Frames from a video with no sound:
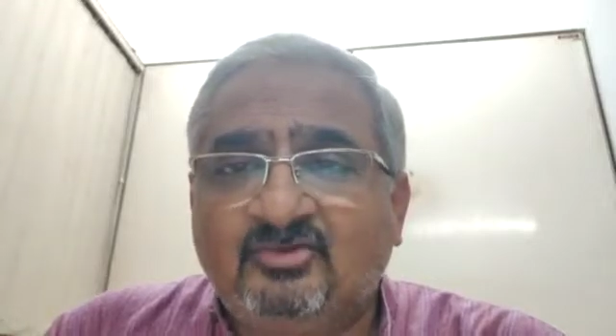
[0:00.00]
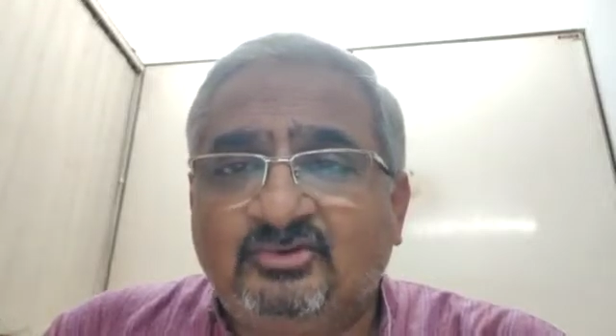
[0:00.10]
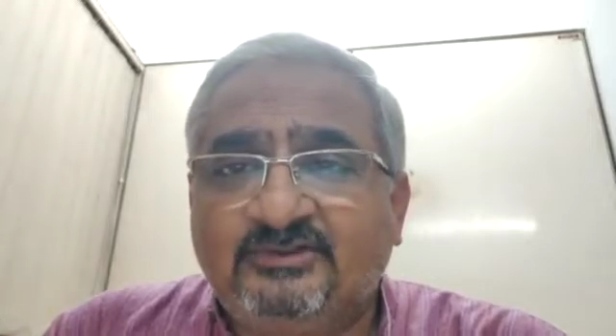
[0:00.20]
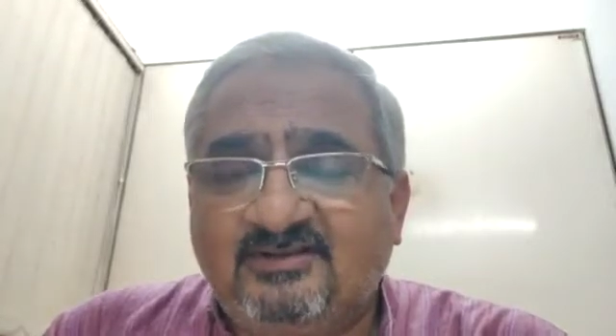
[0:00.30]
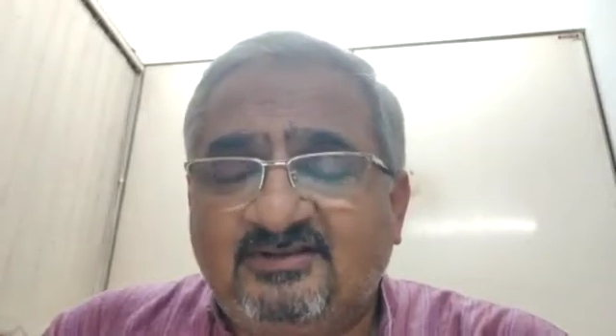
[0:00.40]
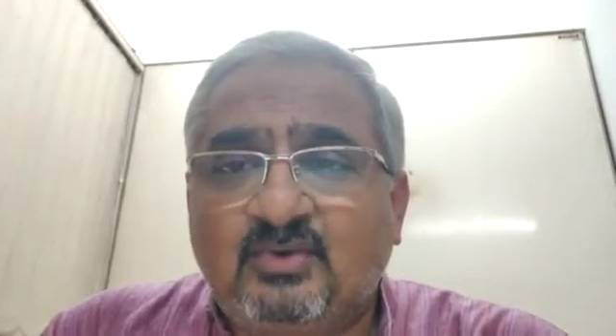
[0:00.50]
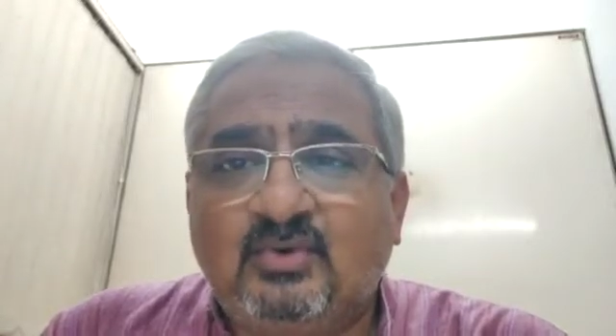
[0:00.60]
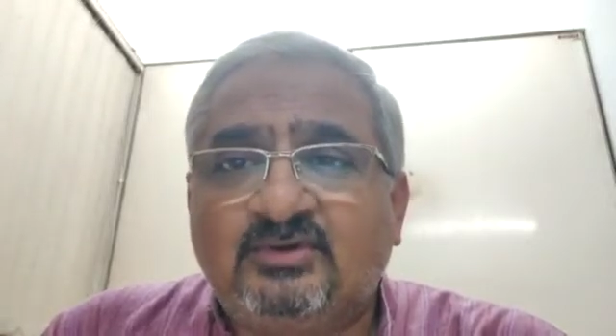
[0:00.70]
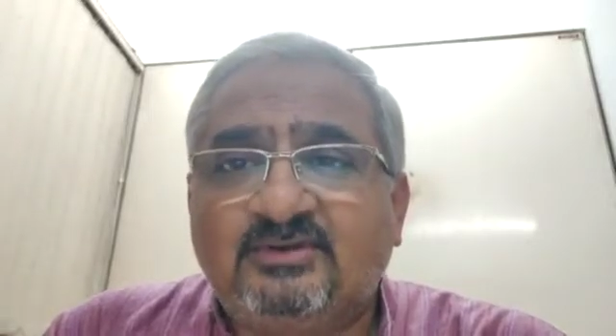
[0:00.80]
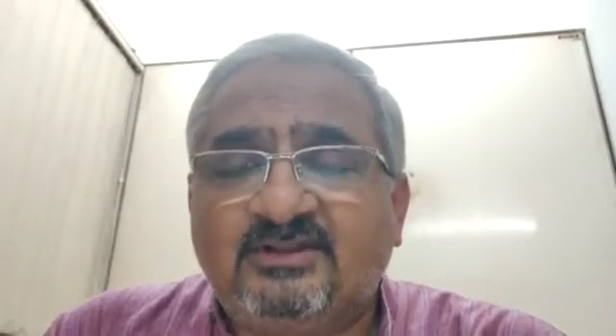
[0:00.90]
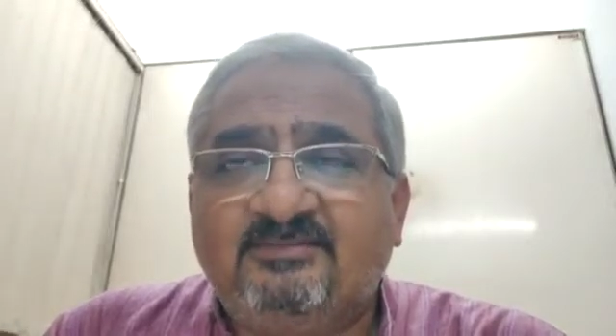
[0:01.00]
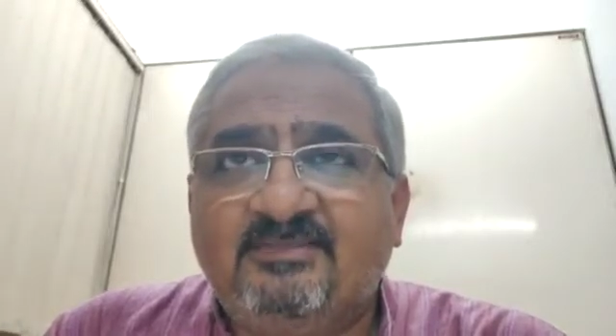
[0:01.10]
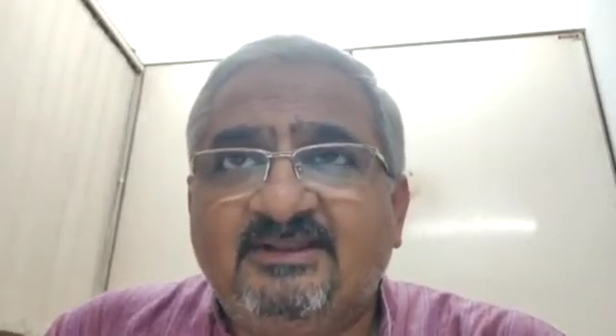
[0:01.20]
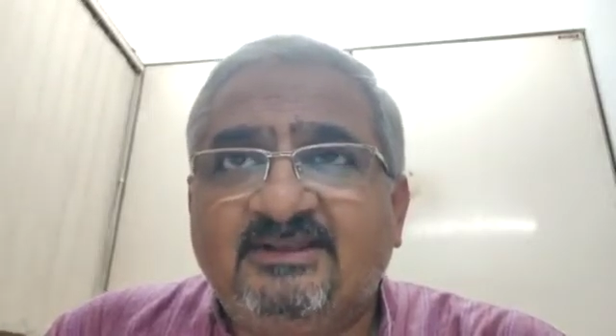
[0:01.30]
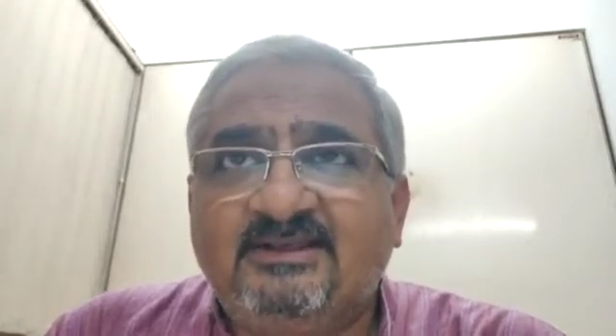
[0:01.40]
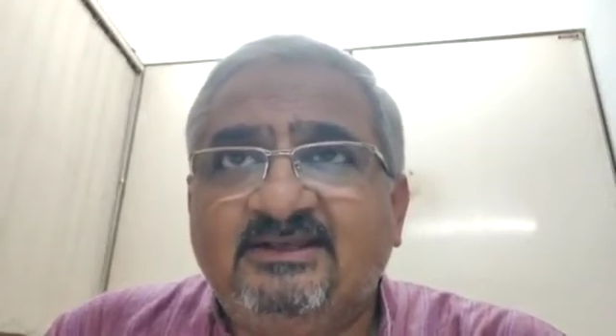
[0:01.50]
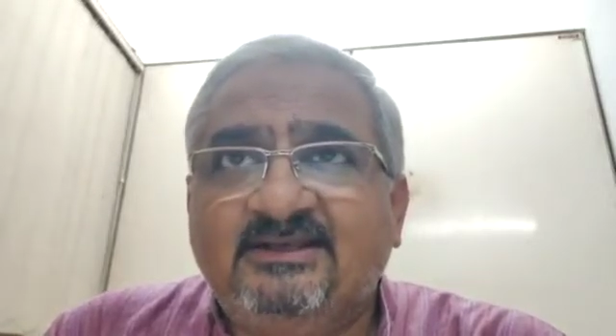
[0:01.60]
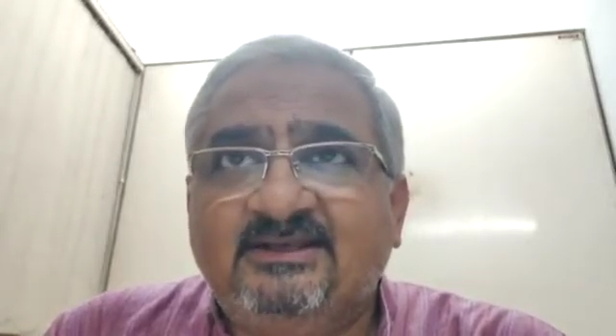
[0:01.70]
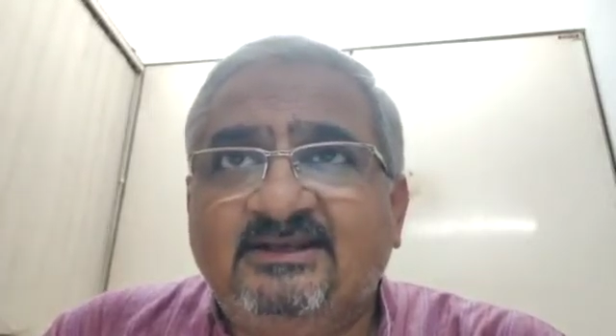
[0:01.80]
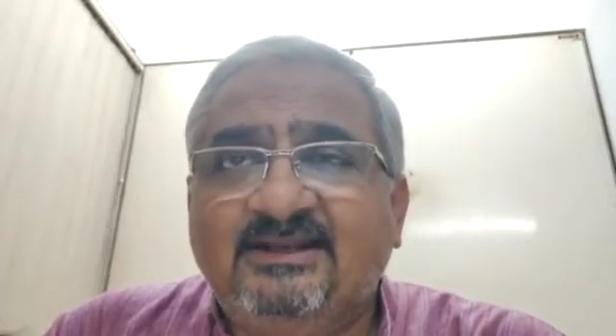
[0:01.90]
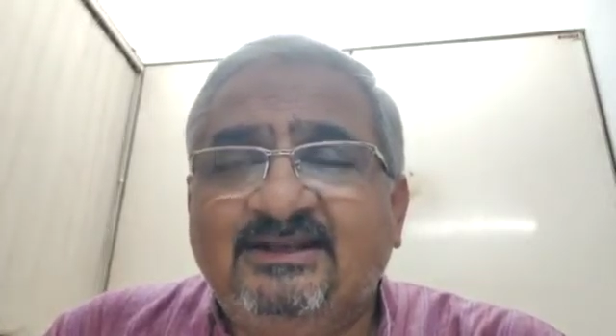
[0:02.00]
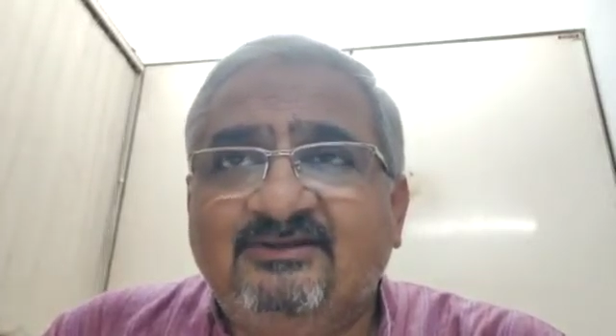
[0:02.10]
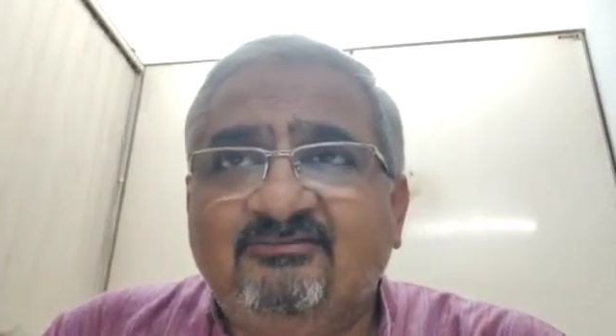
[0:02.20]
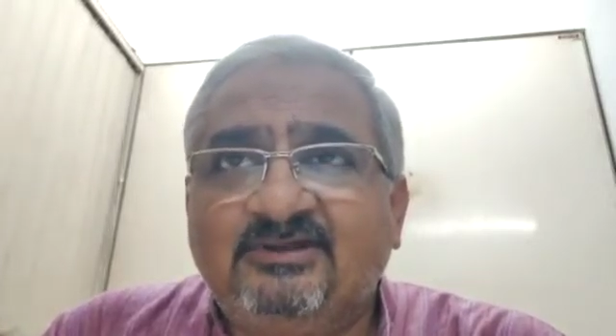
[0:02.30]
So this course is basically dealing